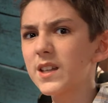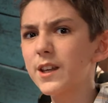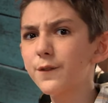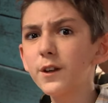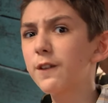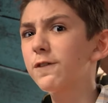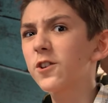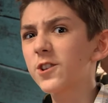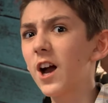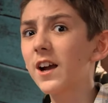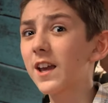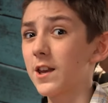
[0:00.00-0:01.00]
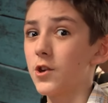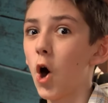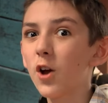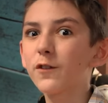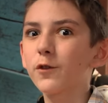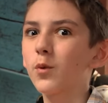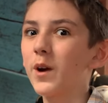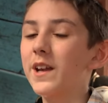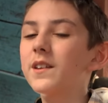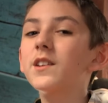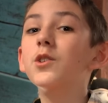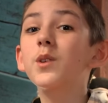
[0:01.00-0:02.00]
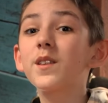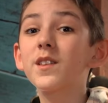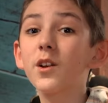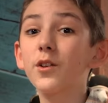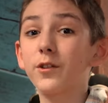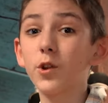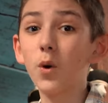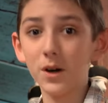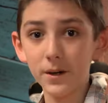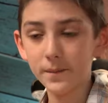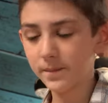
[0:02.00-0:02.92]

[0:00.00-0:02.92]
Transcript: Even if you're young and not overweight, you can still snore.